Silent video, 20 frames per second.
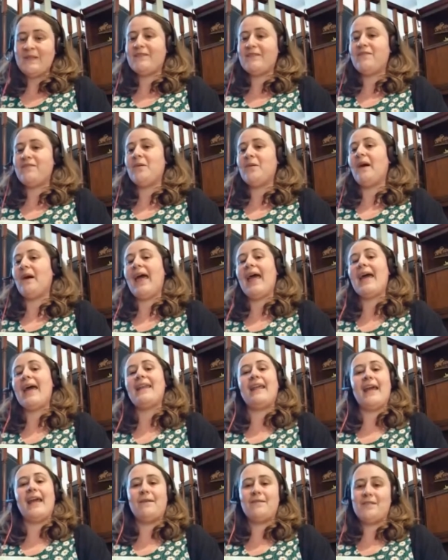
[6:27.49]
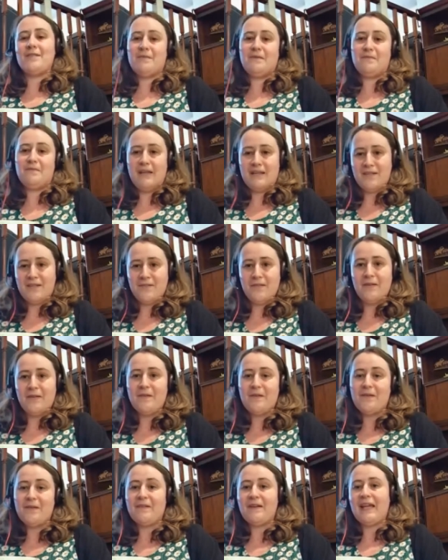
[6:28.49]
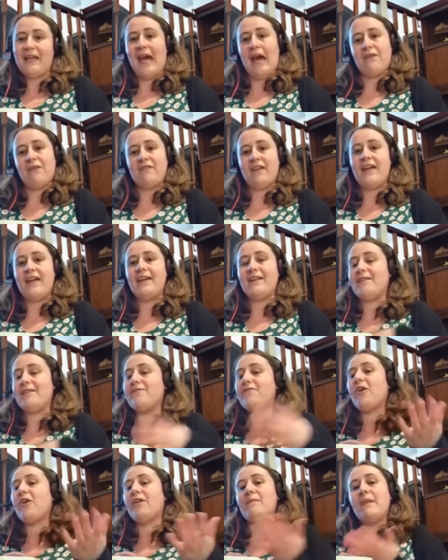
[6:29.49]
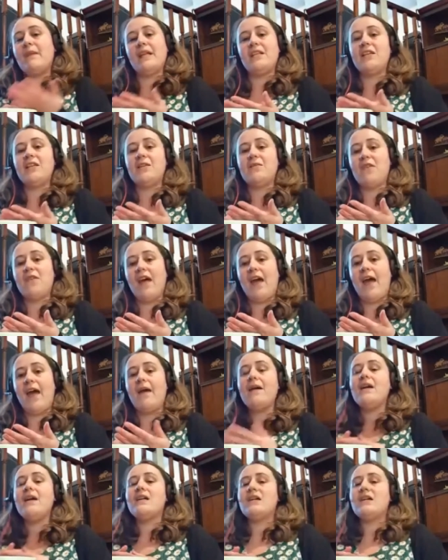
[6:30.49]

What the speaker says: if you are heading out to a restaurant or a cafe and you've got a menu there,